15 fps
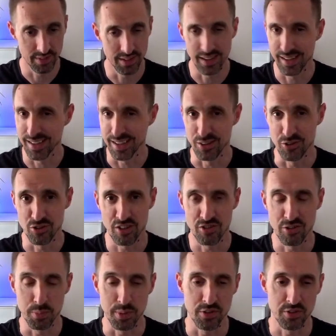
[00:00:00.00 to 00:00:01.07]
in
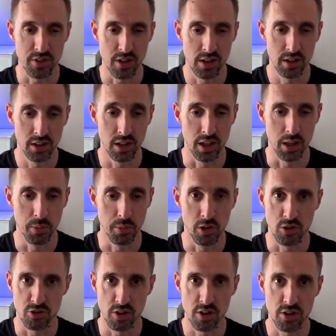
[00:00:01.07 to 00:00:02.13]
ChatGPT style, I
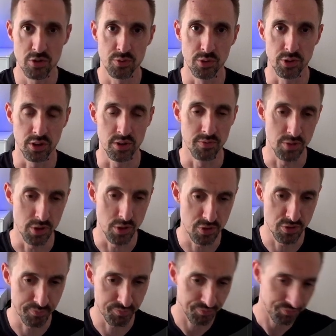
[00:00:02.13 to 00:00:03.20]
apologize for the
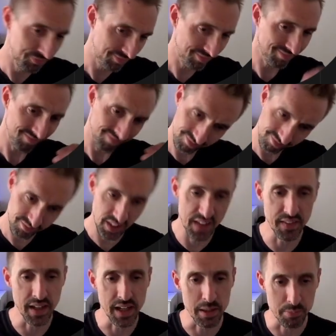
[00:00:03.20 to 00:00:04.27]
confusion.
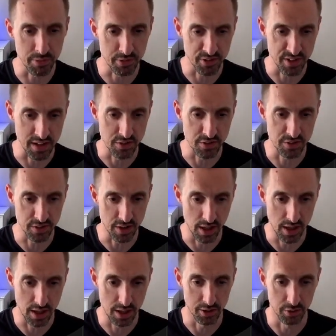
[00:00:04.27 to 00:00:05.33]
And then it presents
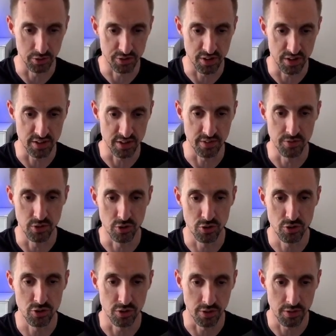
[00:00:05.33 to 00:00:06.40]
an alternative that
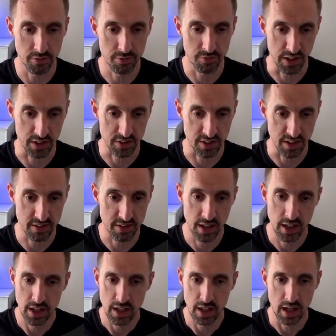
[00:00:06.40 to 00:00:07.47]
should fix it.
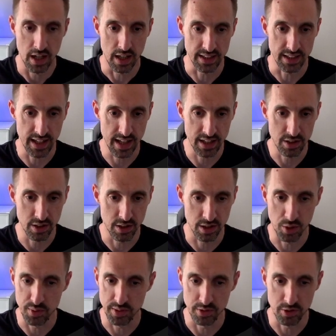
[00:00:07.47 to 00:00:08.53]
Again,
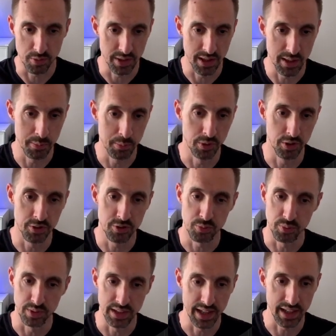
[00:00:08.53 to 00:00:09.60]
no human input.
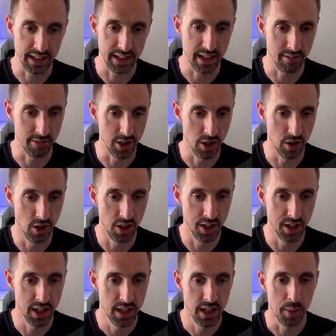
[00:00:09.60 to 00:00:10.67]
We let it carry
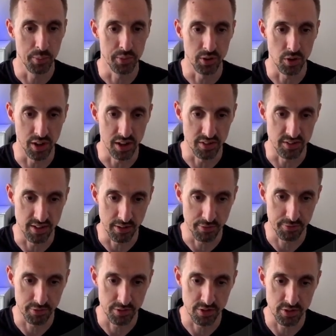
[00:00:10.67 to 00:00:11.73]
on, and we've got a
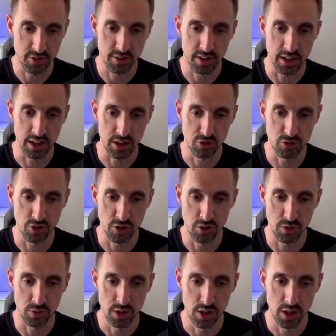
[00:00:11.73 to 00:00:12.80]
different
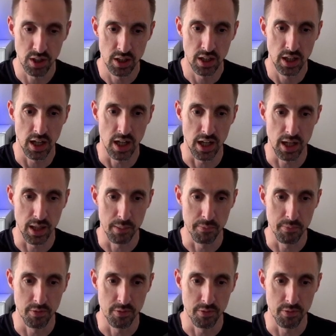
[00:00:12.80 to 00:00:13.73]
issue. No